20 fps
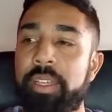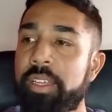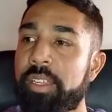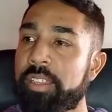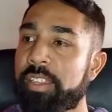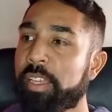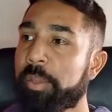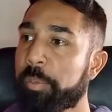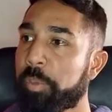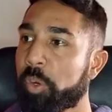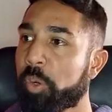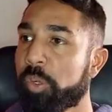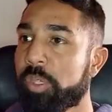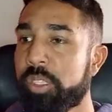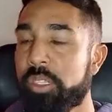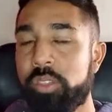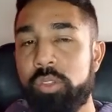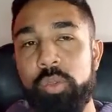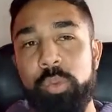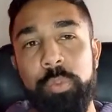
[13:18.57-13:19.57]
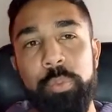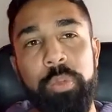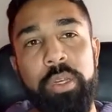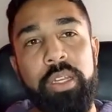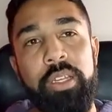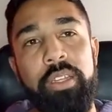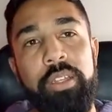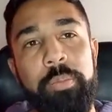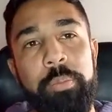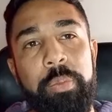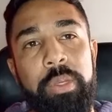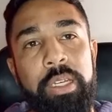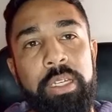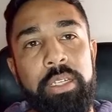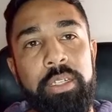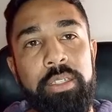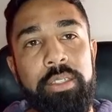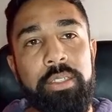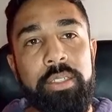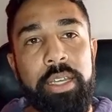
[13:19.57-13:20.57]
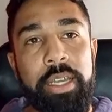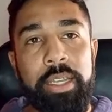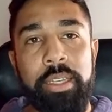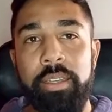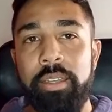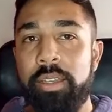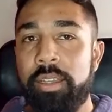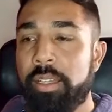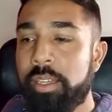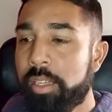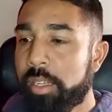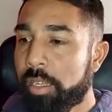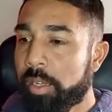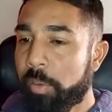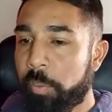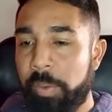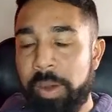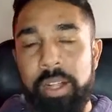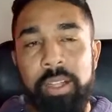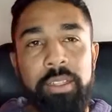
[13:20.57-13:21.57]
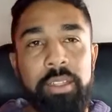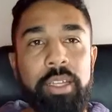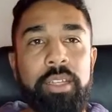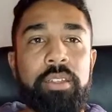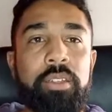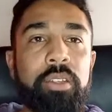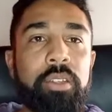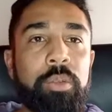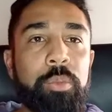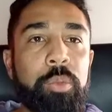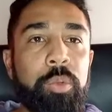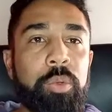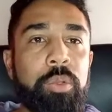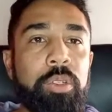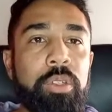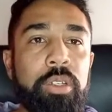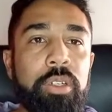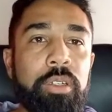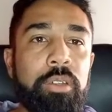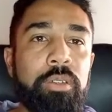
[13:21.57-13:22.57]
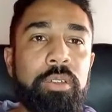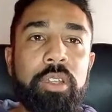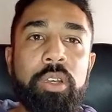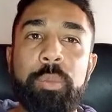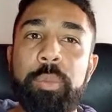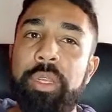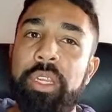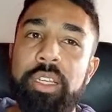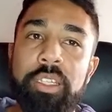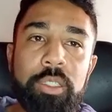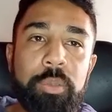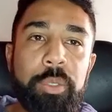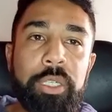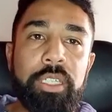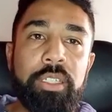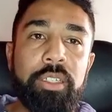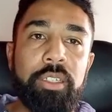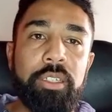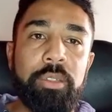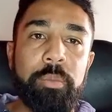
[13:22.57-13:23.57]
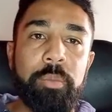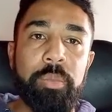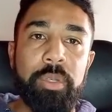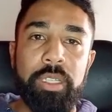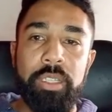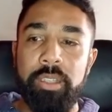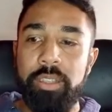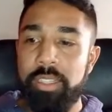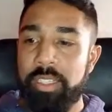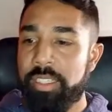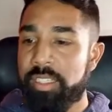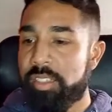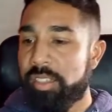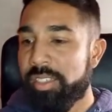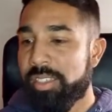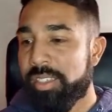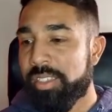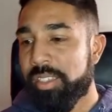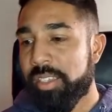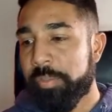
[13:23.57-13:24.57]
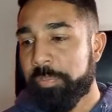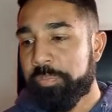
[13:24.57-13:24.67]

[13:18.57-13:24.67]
They brought in two brilliant players, and well done to the board. Nobody expected it, but there's just